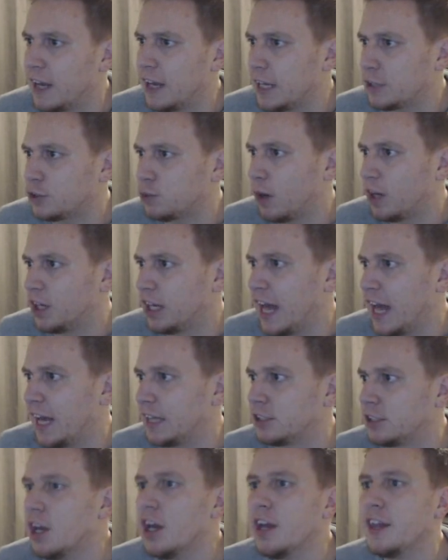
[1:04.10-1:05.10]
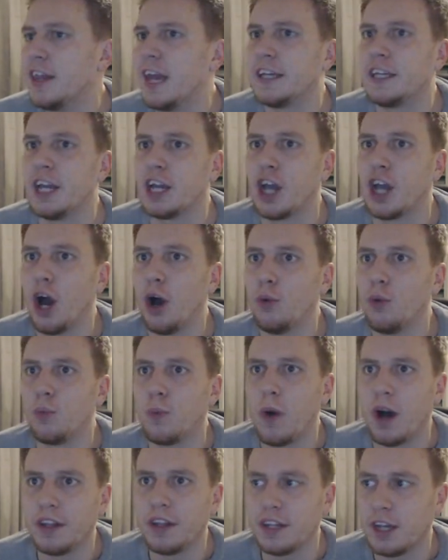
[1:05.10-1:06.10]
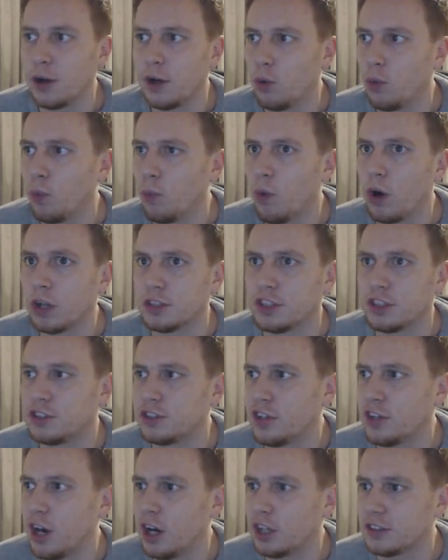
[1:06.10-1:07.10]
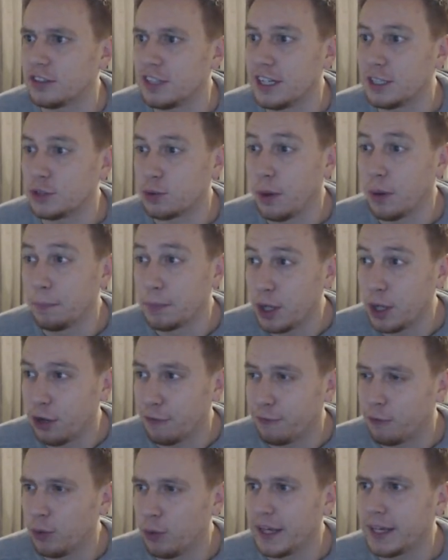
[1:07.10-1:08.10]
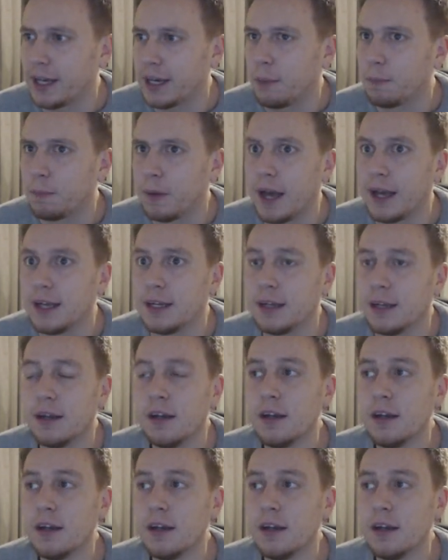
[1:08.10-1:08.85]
Finesse one, lad. There you go. 1-0. What a start to this one. Beautiful link-up play.